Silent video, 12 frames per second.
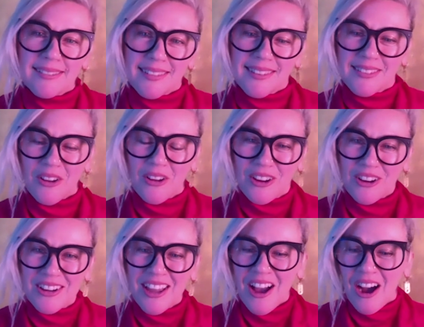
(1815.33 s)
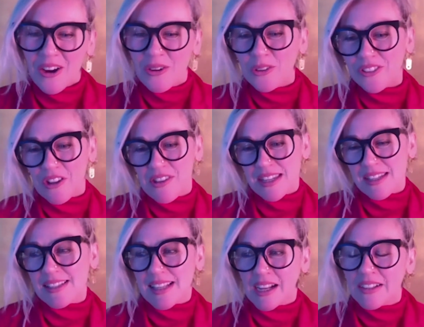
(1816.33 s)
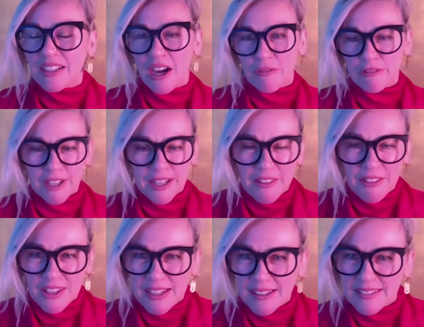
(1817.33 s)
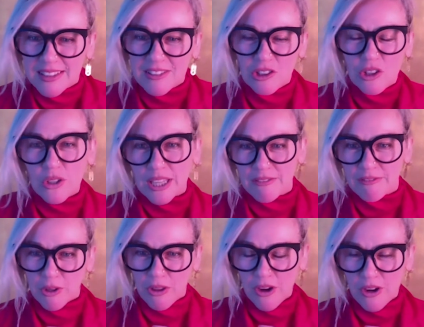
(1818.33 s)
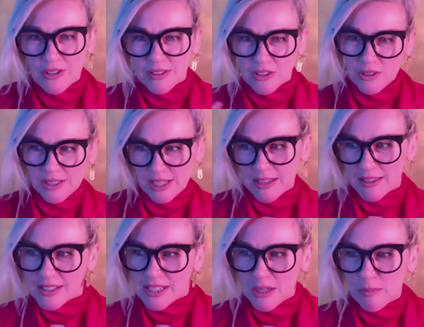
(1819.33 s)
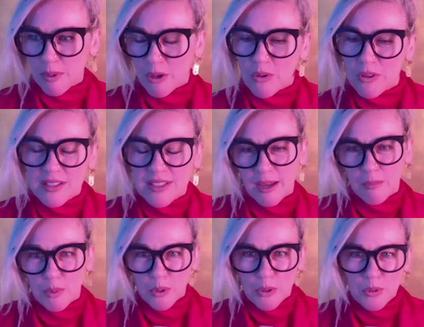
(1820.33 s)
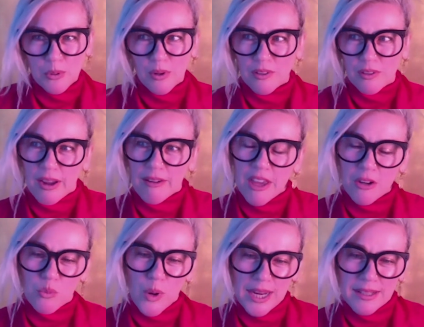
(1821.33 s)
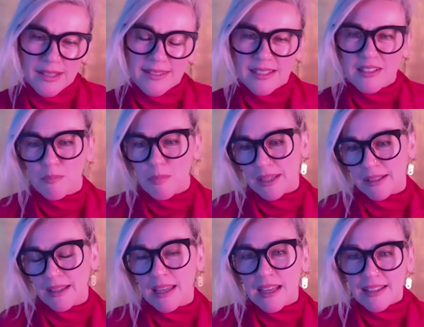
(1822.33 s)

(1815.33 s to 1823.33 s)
So I also think it's uncovering things, it's looking for those, you see the deeper or the taboo, you have that awareness that's being,